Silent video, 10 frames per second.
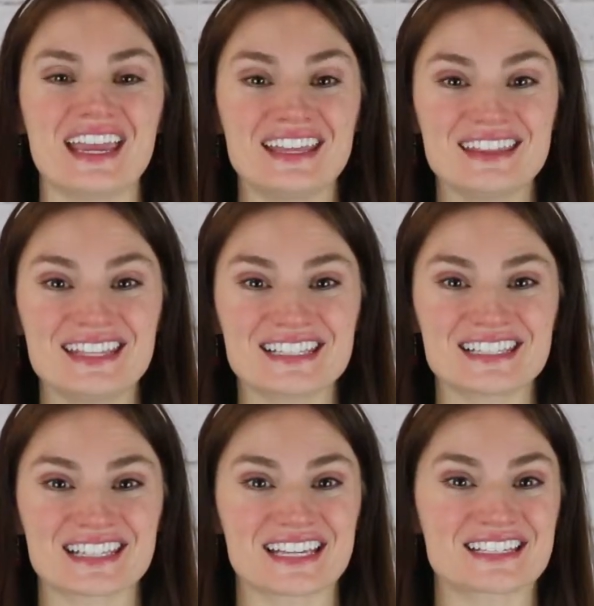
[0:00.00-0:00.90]
In
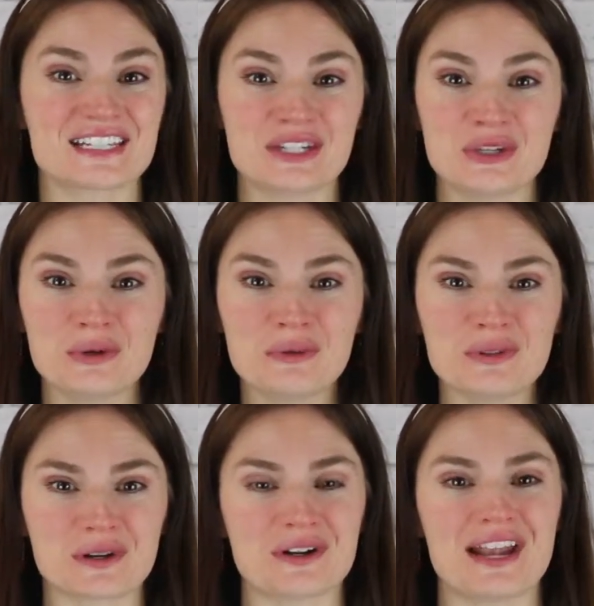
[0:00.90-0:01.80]
this lesson, you will
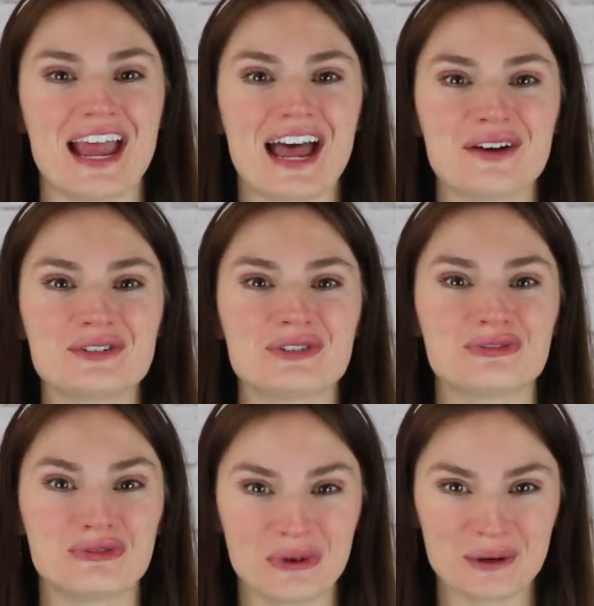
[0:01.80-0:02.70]
learn how to
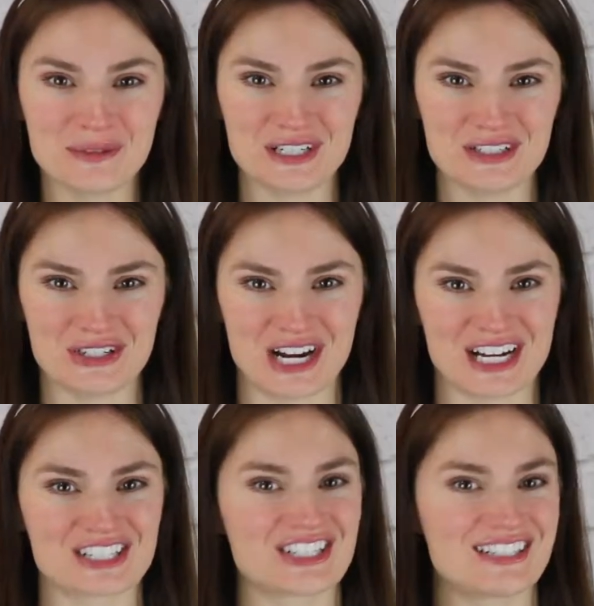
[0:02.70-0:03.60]
form
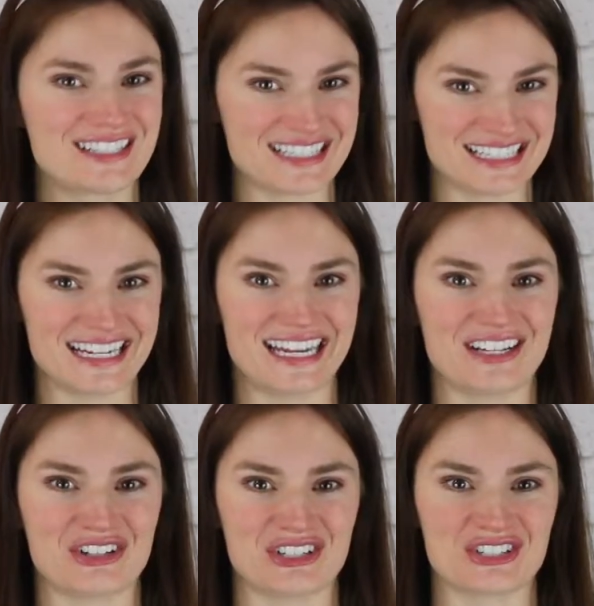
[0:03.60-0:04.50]
contractions in
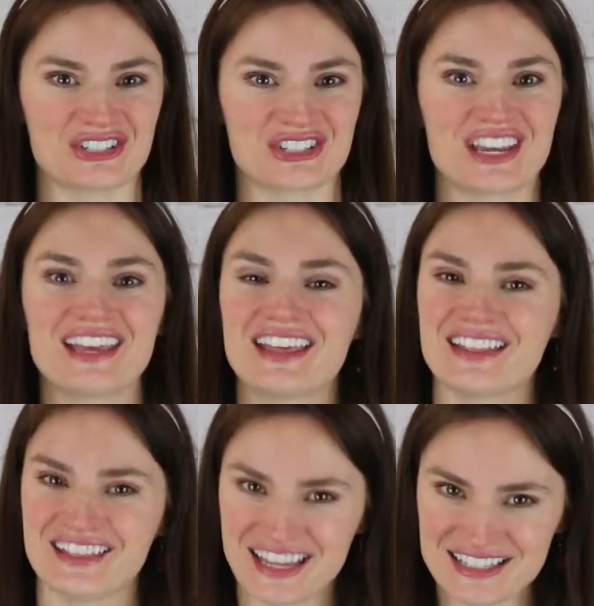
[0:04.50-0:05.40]
English.
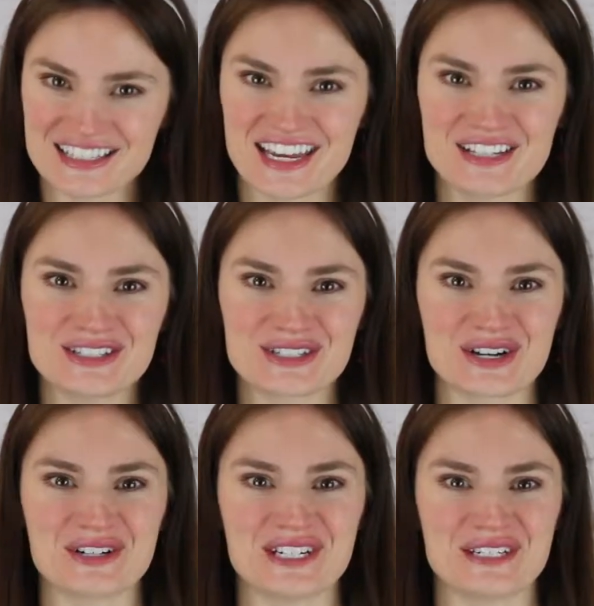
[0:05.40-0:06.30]
Let's get
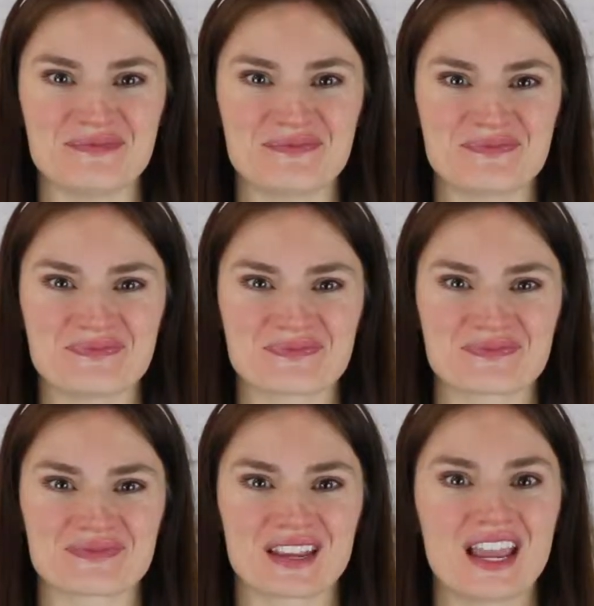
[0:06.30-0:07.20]
started.
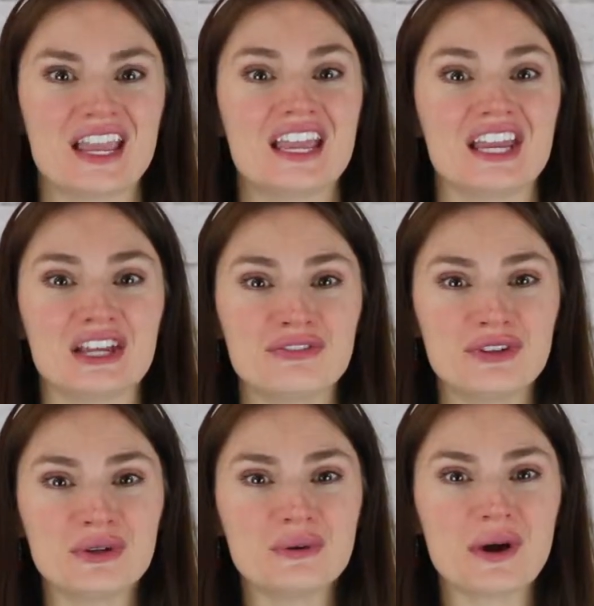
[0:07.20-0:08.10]
If
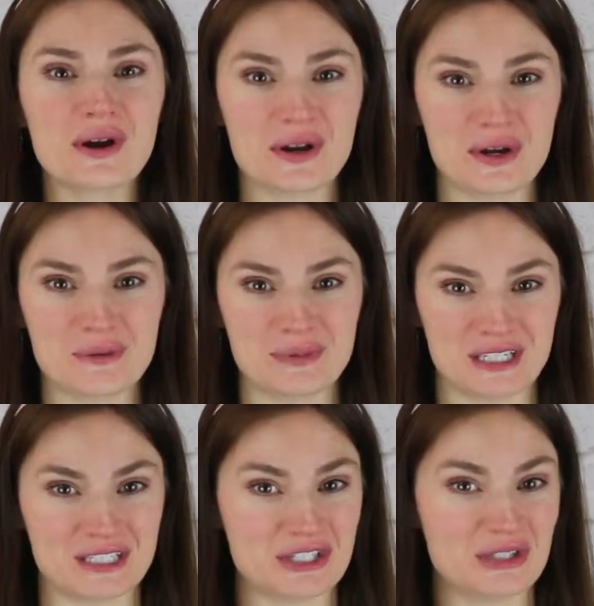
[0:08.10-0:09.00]
you are
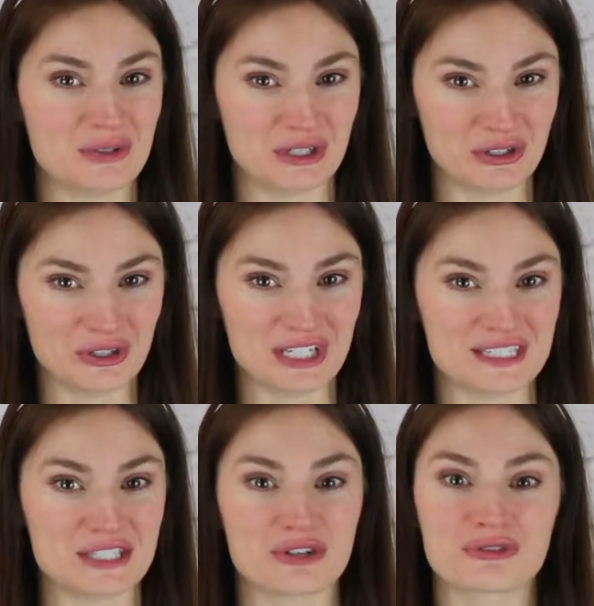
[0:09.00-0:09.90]
hoping to
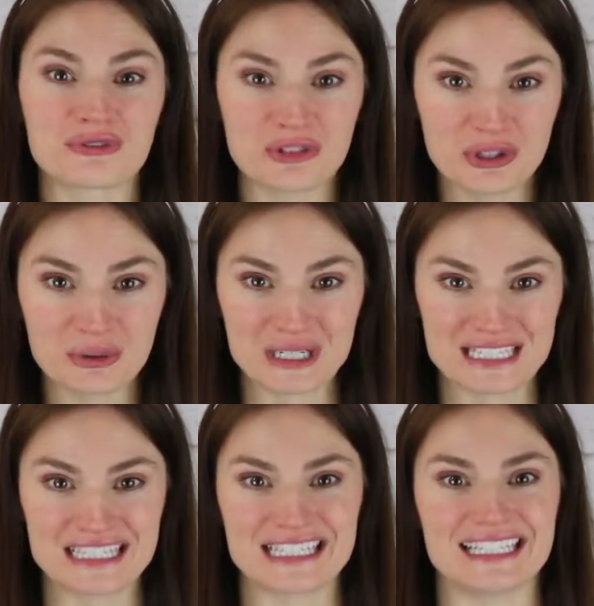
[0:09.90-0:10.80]
increase your
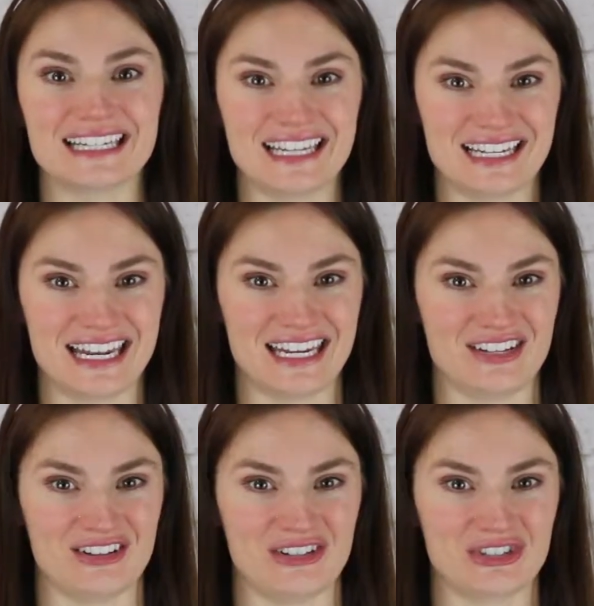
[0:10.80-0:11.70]
fluency in
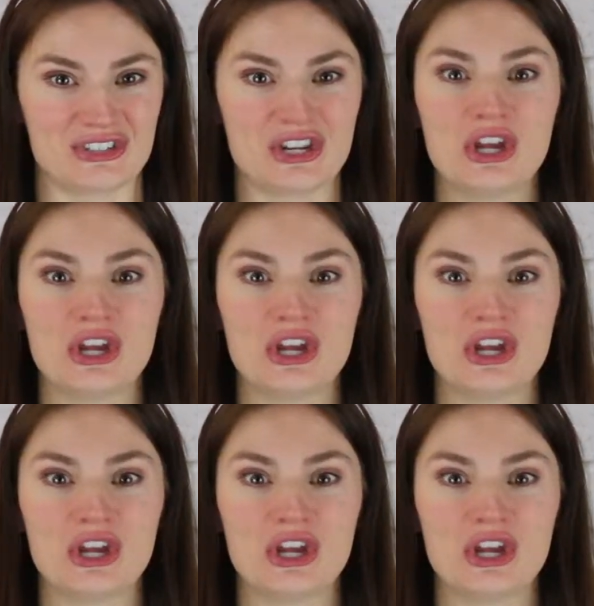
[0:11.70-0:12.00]
English,